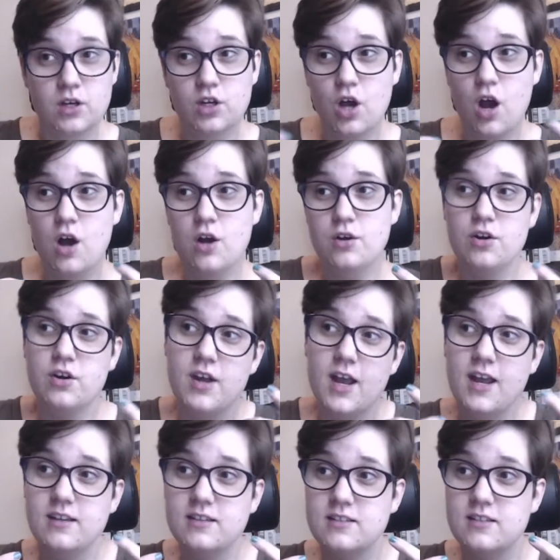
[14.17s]

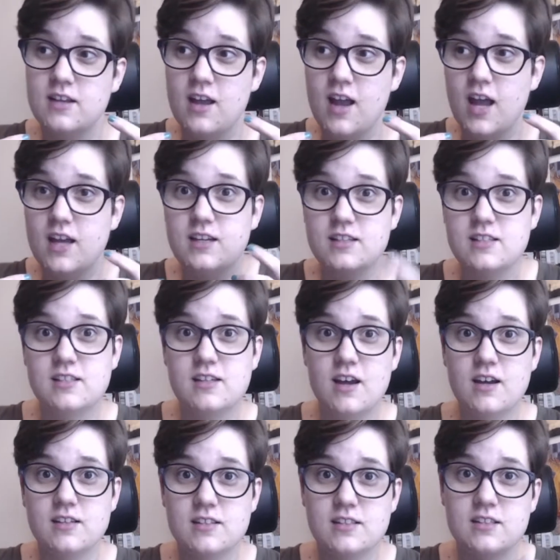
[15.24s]
congregate, and
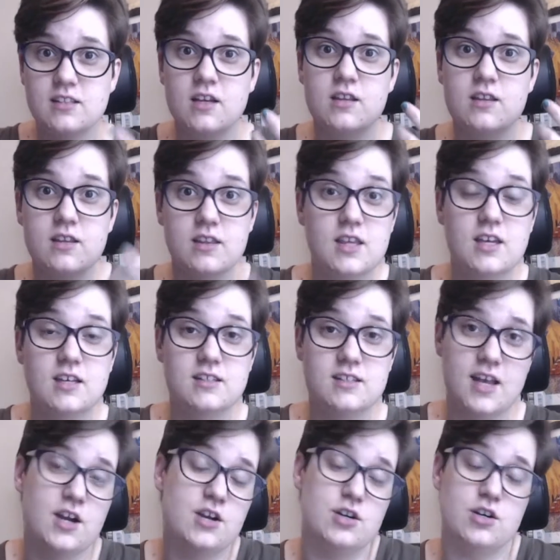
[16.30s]
discuss the things
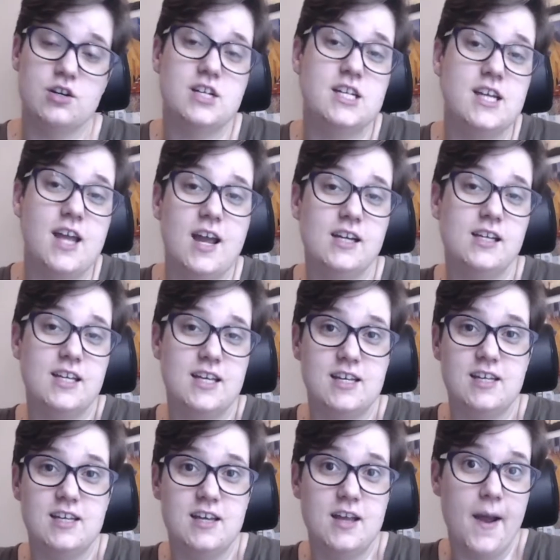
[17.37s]
they are nerdy and
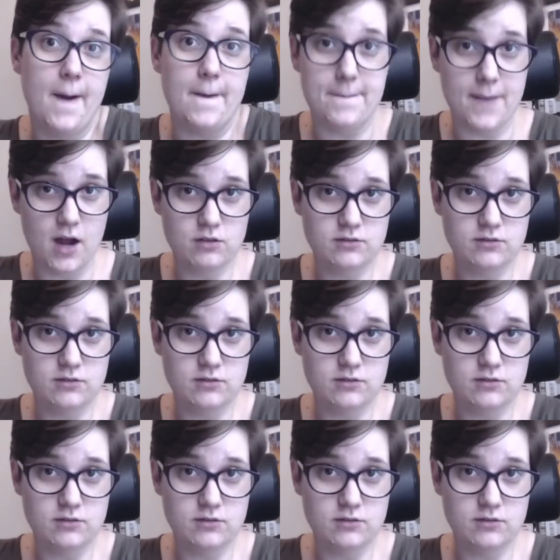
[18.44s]
geeky about.